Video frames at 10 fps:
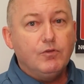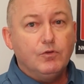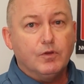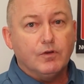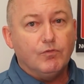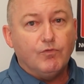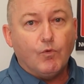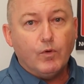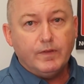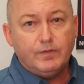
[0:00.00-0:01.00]
you can
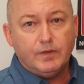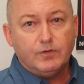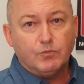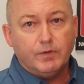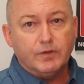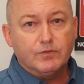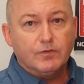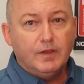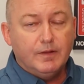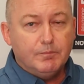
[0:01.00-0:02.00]
avoid these
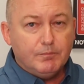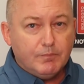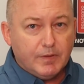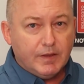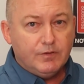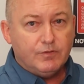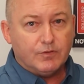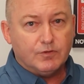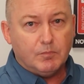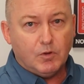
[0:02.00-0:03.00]
risks in
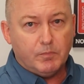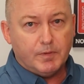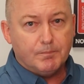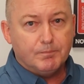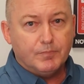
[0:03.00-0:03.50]
just a moment.